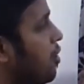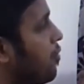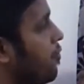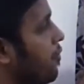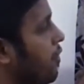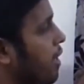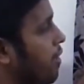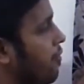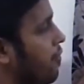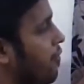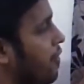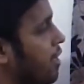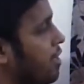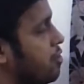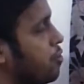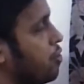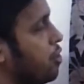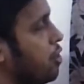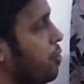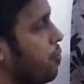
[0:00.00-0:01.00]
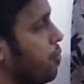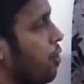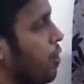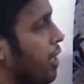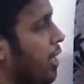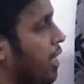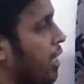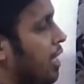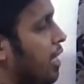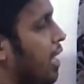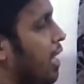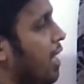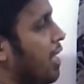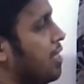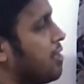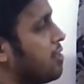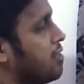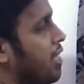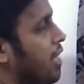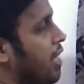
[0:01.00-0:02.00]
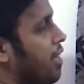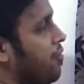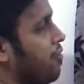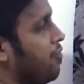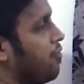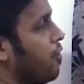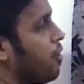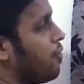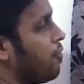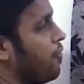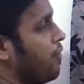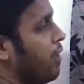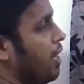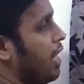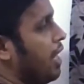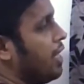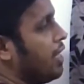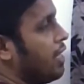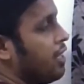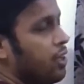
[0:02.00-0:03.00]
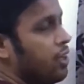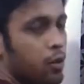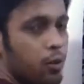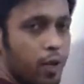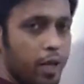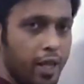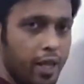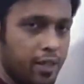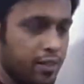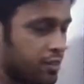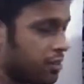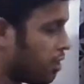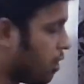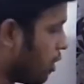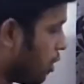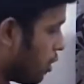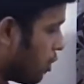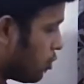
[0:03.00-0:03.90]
of fx to the power n as f of n into x.